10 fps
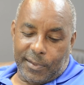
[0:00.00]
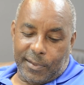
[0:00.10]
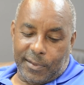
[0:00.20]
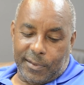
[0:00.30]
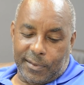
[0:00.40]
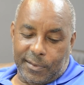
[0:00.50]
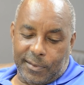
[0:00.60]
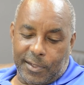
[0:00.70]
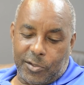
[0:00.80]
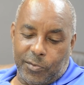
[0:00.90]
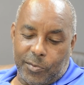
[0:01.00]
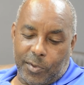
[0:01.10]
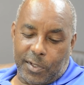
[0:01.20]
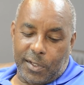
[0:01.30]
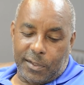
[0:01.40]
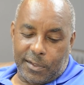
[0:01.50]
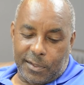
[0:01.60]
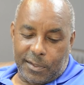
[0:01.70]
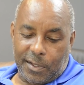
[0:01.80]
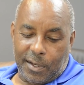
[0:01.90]
you know, history is what it
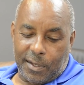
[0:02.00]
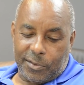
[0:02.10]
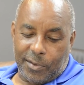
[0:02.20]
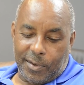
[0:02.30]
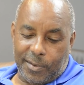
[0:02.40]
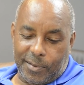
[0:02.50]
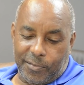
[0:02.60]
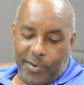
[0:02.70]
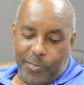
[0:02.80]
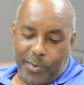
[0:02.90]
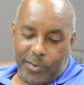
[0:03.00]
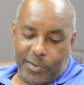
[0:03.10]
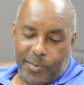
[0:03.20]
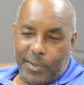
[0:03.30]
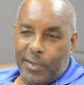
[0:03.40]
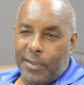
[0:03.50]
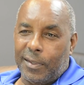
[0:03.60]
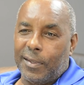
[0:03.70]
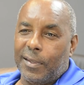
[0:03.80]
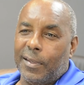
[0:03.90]
is. Yeah, so I'm very proud to be
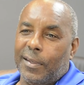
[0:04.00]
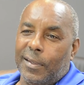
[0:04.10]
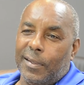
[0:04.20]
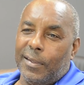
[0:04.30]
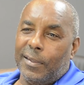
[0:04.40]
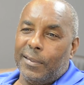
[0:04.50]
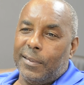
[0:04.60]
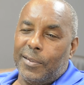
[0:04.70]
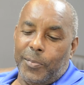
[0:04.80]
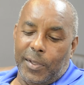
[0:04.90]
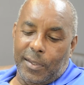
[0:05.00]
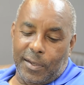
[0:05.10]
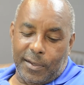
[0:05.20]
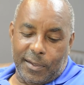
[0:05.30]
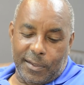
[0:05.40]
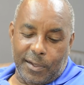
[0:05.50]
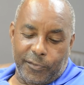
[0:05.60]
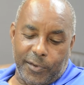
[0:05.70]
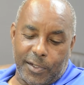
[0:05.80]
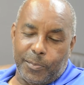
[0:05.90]
to be their
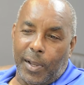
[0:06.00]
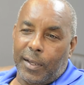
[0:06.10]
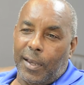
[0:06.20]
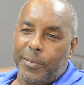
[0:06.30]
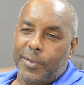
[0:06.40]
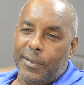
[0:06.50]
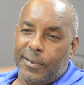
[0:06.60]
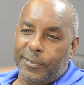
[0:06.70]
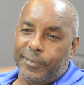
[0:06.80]
their first black captain.